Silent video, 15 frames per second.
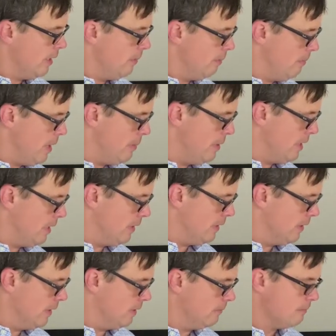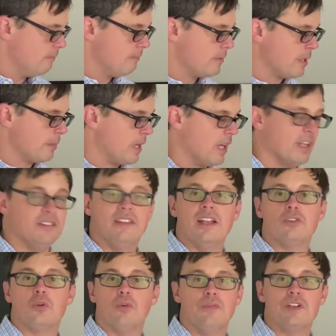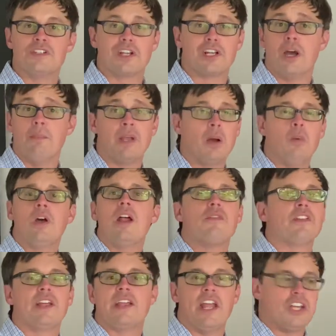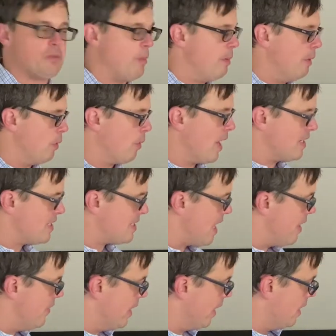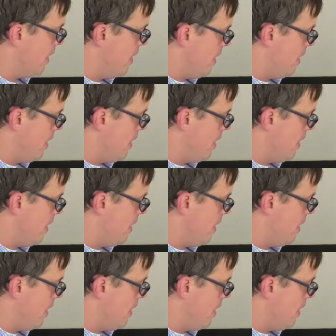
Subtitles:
maybe some kind of dental visit coming up, whatever the case may be, right? Saving.